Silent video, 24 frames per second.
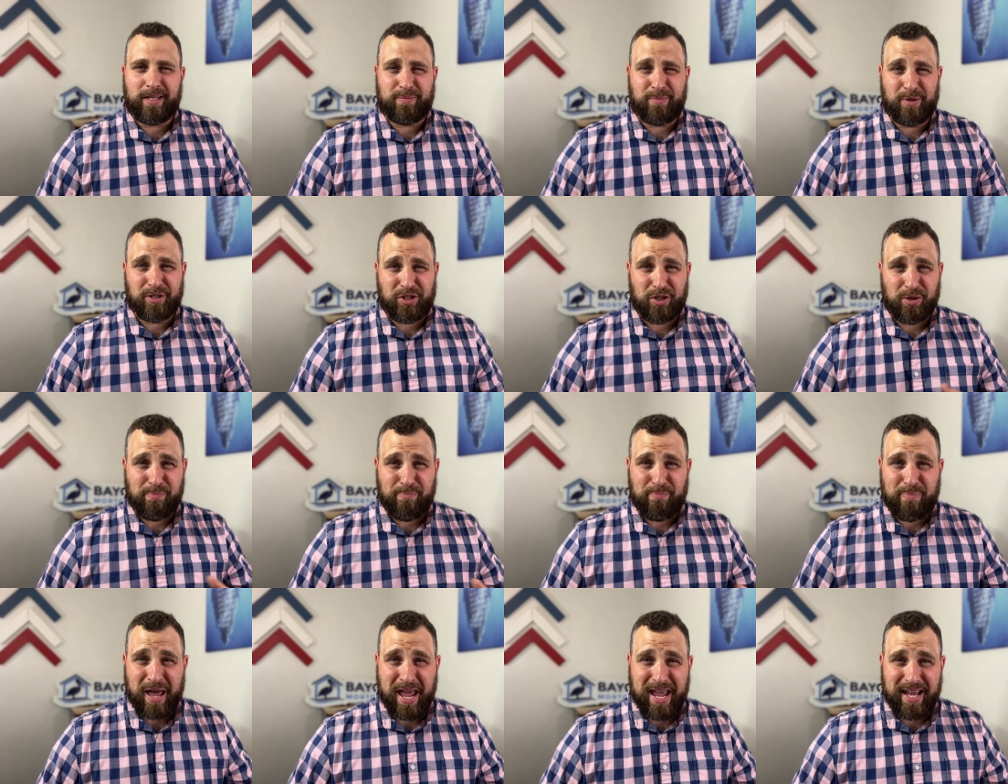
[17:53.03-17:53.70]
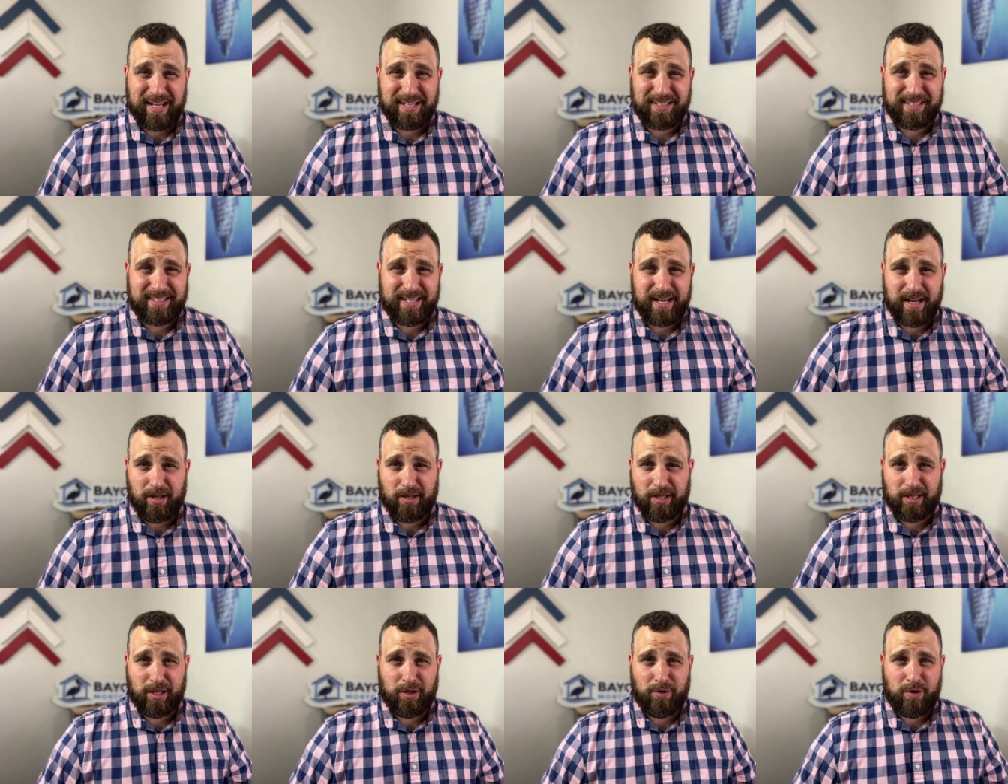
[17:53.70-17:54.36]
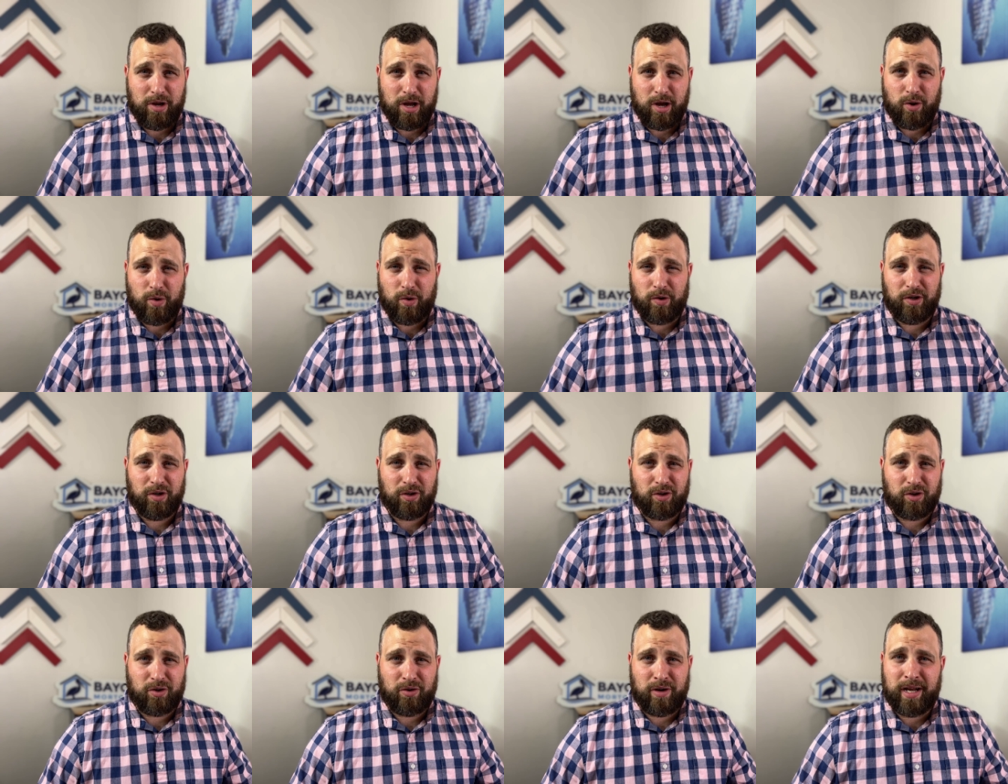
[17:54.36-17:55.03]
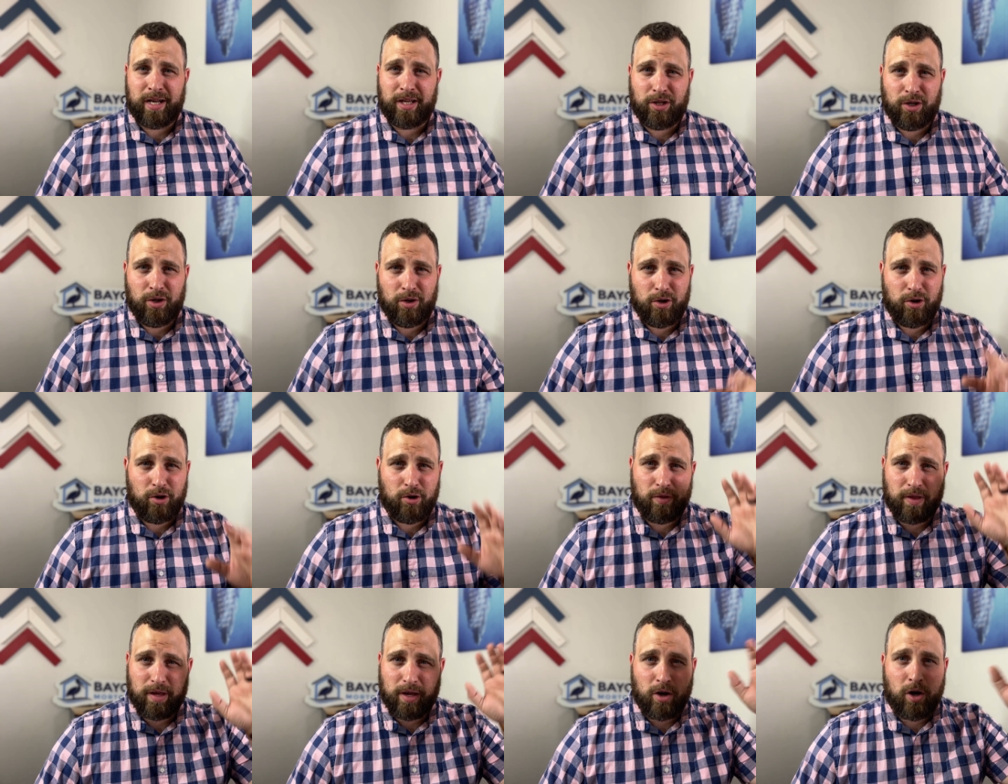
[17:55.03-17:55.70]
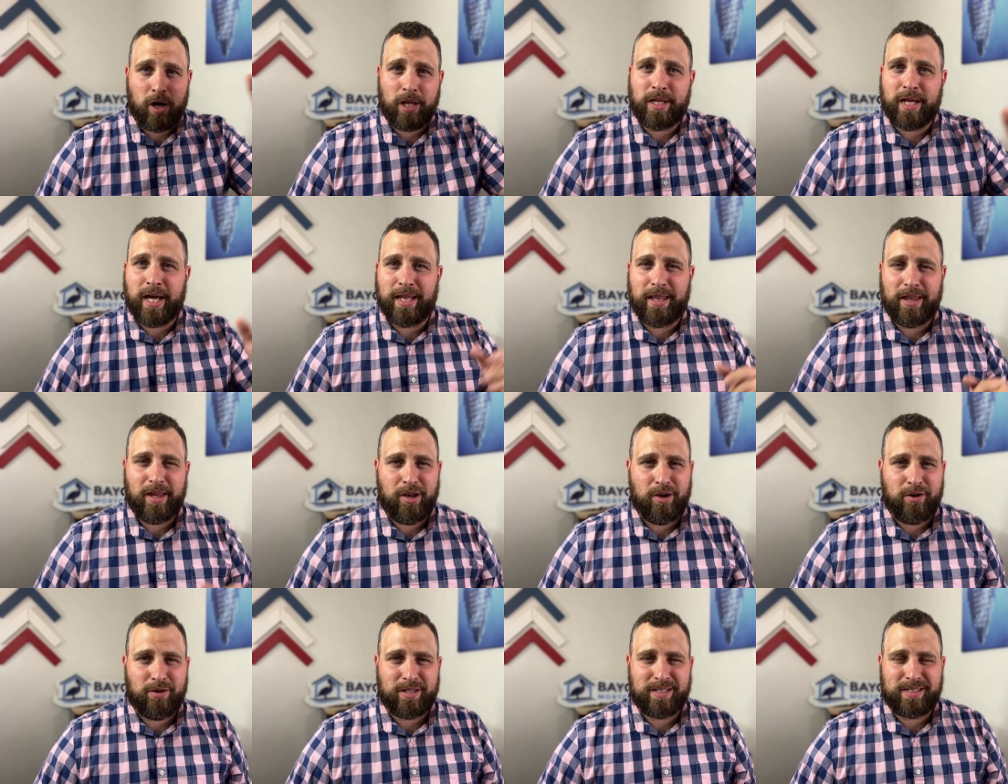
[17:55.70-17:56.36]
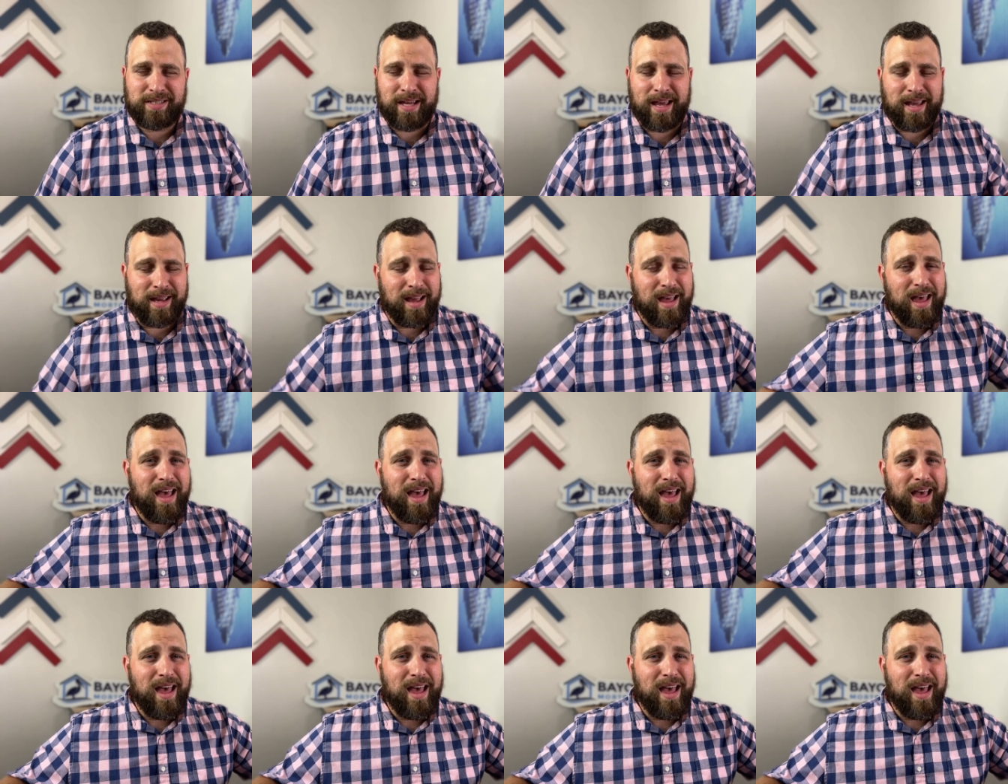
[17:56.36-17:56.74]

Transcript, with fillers: but your bank is telling you no or your credit union or the online lender is saying,